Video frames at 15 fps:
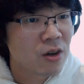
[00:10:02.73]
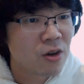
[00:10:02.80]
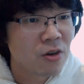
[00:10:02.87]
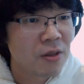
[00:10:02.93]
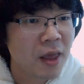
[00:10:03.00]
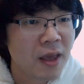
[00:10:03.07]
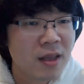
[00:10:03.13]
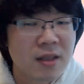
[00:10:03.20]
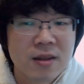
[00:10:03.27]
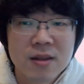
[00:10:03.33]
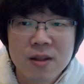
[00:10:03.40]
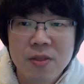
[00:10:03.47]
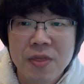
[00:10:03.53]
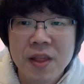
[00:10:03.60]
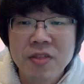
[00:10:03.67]
connect,
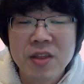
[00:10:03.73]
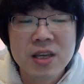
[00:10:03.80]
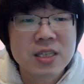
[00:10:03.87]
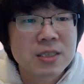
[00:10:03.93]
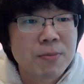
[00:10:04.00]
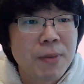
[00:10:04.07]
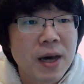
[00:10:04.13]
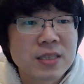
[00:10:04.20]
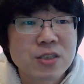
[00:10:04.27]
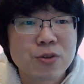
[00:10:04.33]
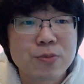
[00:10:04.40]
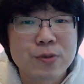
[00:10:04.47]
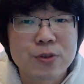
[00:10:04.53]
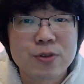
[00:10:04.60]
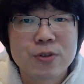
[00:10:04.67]
nothing is
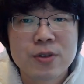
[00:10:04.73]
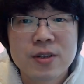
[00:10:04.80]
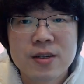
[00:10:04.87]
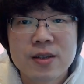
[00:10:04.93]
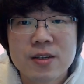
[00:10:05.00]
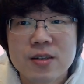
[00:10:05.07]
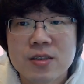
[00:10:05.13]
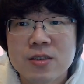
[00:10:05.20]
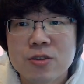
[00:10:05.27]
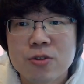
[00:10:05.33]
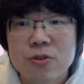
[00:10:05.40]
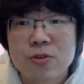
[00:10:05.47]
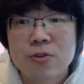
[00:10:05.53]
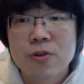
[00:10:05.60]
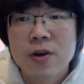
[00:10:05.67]
possible.
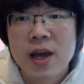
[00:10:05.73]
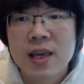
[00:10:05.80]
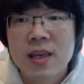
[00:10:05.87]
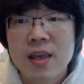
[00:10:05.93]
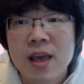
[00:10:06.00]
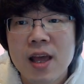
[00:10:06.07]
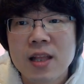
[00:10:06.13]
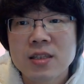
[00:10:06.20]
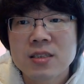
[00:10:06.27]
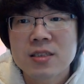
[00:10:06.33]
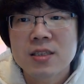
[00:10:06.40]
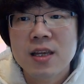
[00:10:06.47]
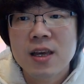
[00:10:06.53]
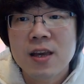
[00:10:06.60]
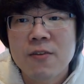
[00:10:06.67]
So I can't
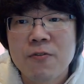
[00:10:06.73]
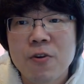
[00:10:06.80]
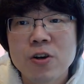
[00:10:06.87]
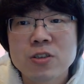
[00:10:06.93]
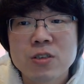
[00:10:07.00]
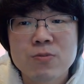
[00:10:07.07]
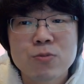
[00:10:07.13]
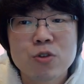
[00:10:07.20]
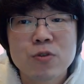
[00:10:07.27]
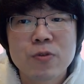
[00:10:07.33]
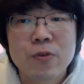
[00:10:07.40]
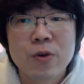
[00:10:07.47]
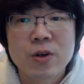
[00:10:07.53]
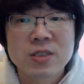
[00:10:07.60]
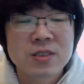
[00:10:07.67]
say first
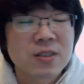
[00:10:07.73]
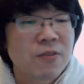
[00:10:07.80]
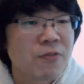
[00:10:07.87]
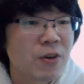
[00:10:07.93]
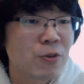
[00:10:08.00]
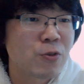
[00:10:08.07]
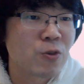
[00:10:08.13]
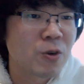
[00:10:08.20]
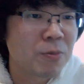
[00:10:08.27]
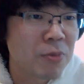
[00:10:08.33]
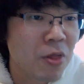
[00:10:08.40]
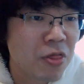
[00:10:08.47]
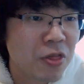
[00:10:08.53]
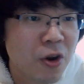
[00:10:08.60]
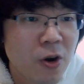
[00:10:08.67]
move was difficult,
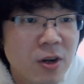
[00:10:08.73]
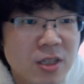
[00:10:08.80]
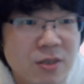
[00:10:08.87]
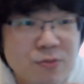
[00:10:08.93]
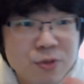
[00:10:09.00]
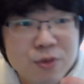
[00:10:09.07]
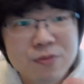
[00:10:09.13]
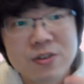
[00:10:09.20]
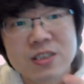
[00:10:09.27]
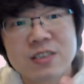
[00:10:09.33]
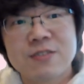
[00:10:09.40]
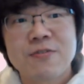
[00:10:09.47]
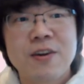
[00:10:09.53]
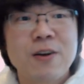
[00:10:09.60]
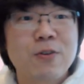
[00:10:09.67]
but third move
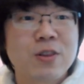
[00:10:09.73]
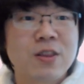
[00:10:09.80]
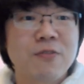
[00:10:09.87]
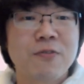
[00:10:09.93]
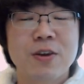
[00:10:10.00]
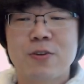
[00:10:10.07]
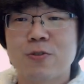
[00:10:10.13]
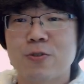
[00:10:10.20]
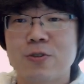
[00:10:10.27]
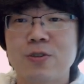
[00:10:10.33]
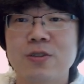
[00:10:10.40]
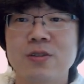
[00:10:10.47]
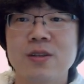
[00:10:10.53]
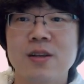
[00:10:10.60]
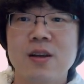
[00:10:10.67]
is very
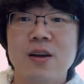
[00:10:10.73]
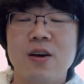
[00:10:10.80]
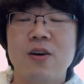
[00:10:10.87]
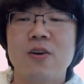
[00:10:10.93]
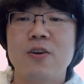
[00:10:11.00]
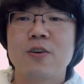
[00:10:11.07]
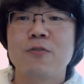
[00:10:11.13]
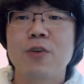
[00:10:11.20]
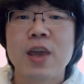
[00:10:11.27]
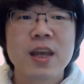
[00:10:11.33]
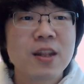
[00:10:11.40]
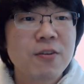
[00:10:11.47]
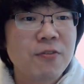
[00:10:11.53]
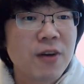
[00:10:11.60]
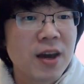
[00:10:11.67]
difficult. Uh, if you
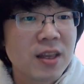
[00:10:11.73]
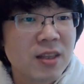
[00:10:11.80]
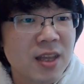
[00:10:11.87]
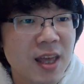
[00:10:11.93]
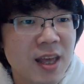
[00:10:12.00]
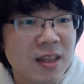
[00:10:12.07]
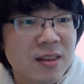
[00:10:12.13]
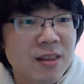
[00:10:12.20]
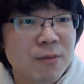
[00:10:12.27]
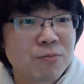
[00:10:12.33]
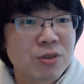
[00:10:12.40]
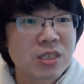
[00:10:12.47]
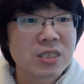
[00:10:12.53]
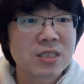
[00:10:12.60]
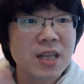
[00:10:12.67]
cannot find it,
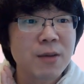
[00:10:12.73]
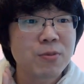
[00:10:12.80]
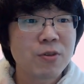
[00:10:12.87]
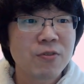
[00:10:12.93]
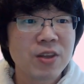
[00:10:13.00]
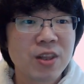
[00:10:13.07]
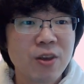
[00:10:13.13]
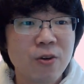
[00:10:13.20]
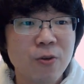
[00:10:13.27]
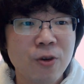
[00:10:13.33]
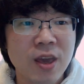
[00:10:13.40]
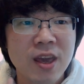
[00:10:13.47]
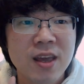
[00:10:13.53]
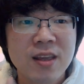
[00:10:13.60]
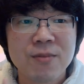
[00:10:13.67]
then please stop the video,
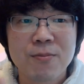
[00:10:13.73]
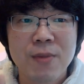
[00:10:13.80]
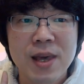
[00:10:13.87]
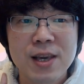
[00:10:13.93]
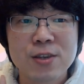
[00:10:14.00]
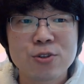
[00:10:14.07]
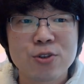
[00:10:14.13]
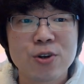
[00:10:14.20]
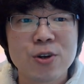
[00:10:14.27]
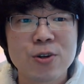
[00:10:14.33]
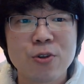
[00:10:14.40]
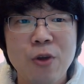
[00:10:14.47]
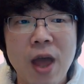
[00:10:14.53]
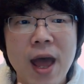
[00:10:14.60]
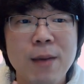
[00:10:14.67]
okay? Make
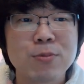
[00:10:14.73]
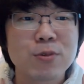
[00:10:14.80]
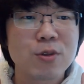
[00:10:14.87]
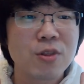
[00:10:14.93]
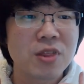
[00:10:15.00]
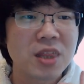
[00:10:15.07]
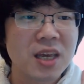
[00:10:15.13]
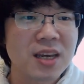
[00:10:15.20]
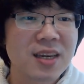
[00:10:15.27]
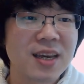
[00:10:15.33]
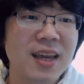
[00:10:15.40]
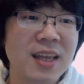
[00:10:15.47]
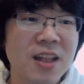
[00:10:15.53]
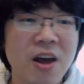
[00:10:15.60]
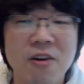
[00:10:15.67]
sure you have to
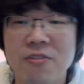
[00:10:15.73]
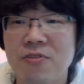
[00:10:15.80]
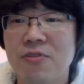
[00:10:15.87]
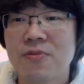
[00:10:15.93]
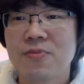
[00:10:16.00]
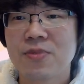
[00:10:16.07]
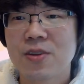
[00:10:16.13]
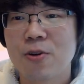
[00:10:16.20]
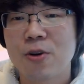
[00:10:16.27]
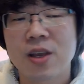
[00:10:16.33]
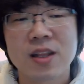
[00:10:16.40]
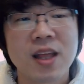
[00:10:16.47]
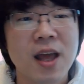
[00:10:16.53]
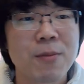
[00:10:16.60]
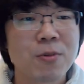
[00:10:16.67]
think enough.
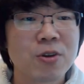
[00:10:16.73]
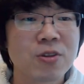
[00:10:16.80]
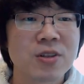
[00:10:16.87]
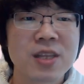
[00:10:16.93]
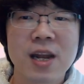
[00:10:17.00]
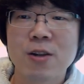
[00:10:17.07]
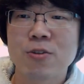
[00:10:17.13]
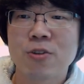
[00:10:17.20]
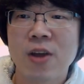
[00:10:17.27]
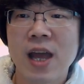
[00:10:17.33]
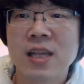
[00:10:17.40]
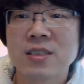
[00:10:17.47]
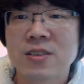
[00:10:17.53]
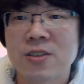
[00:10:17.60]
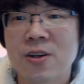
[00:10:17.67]
Okay, then I'm gonna tell you
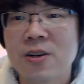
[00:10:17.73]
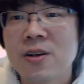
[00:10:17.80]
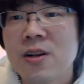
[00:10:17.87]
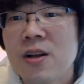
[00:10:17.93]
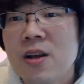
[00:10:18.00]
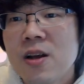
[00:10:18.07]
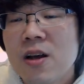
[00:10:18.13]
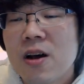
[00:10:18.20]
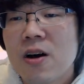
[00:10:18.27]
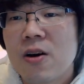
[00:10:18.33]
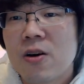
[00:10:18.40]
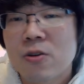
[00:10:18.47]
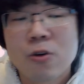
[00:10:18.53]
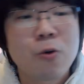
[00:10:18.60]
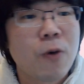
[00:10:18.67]
the answer.
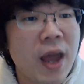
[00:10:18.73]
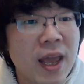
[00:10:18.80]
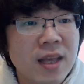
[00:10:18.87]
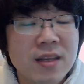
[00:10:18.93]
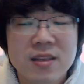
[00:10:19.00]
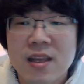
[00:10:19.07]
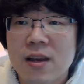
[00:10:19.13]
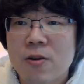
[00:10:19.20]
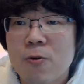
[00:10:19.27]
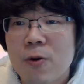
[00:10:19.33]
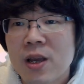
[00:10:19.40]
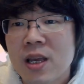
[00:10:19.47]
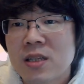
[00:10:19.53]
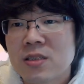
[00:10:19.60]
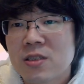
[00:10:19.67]
Uh, correct, yeah,
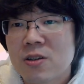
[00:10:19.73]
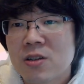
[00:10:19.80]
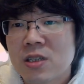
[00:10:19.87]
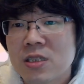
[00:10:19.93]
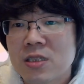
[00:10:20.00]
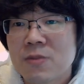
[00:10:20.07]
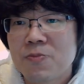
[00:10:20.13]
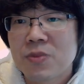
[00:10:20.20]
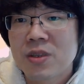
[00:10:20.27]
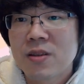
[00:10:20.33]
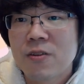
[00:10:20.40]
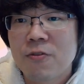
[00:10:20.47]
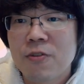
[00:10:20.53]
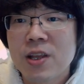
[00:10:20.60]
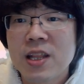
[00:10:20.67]
correct answer is
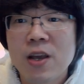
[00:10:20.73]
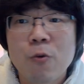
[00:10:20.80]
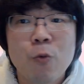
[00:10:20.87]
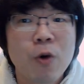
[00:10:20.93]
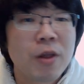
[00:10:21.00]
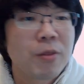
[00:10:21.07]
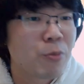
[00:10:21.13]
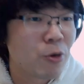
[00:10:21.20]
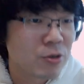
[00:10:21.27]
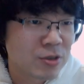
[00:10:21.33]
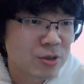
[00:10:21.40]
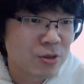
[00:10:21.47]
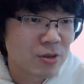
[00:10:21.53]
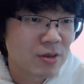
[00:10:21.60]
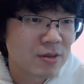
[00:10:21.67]
feeding one more
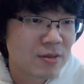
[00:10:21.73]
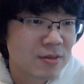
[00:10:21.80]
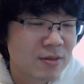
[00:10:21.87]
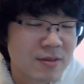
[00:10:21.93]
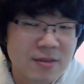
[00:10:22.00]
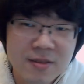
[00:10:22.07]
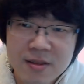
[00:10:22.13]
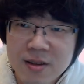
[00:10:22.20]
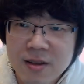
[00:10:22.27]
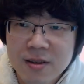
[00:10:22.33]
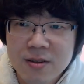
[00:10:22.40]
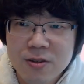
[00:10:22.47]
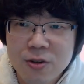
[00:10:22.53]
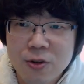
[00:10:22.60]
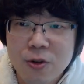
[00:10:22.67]
stone
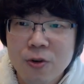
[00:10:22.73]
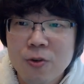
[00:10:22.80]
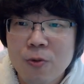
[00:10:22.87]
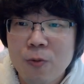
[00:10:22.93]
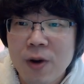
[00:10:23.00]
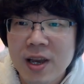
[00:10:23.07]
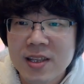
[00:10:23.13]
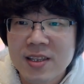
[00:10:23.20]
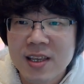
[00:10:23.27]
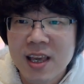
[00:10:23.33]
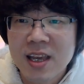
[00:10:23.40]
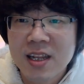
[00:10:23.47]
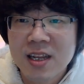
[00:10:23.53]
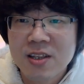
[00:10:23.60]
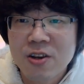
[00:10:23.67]
you know white
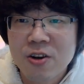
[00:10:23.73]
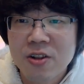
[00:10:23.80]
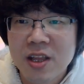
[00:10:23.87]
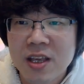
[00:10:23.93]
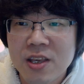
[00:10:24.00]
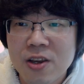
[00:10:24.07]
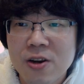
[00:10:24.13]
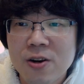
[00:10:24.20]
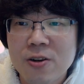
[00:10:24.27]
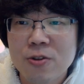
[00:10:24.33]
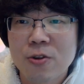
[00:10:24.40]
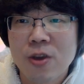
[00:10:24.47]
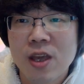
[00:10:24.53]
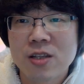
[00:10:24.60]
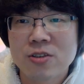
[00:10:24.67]
cannot connect here
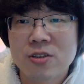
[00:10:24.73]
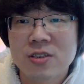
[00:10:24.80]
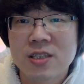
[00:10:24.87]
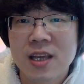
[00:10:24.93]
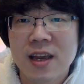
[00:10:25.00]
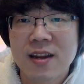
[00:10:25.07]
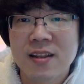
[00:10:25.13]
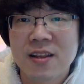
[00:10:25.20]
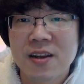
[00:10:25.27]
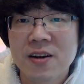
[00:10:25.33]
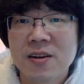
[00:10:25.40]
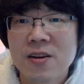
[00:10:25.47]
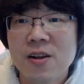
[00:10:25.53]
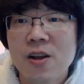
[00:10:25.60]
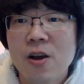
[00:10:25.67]
you can just get in
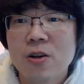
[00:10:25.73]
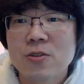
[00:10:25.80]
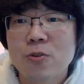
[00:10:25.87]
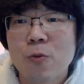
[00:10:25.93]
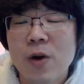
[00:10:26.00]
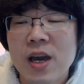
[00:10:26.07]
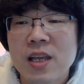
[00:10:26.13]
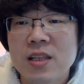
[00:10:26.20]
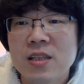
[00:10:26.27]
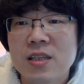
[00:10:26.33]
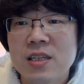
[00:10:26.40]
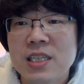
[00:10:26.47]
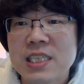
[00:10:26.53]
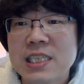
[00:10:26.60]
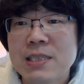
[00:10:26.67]
here so white
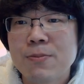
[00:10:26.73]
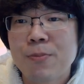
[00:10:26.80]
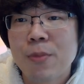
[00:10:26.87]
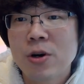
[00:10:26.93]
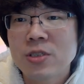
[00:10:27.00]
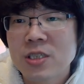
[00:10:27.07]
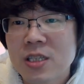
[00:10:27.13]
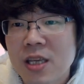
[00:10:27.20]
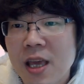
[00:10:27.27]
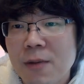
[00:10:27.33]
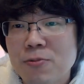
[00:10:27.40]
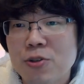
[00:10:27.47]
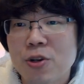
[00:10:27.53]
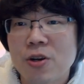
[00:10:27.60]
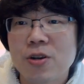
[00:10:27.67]
uh, must
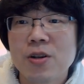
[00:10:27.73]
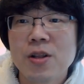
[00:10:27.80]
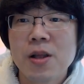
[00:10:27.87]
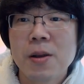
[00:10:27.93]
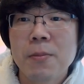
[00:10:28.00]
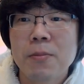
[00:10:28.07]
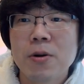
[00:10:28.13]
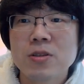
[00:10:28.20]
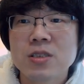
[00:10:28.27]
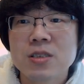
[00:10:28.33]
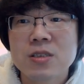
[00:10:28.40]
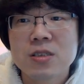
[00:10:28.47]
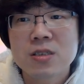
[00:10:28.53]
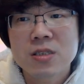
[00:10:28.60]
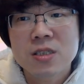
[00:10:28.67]
capture but
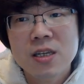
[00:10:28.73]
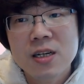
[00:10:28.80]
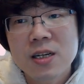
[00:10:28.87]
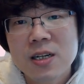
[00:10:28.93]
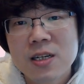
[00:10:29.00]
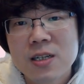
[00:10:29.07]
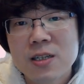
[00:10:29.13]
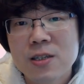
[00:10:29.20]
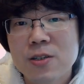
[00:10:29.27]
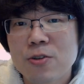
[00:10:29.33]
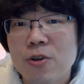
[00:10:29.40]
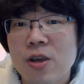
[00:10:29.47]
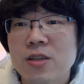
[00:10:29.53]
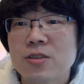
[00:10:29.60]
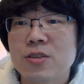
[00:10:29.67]
still
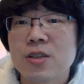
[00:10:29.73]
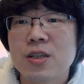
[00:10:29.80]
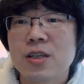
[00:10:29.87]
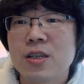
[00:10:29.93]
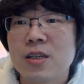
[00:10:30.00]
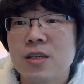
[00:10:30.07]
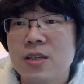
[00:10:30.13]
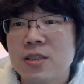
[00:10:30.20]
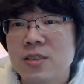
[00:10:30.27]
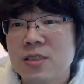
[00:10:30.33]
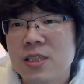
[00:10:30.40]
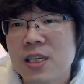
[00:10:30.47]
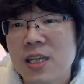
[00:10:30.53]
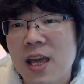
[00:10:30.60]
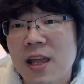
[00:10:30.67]
you can see
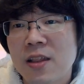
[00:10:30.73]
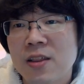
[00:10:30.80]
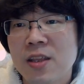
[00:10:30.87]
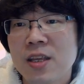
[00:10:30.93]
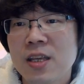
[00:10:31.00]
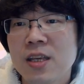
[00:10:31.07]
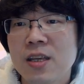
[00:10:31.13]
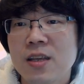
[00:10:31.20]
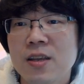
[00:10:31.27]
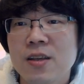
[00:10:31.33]
C and D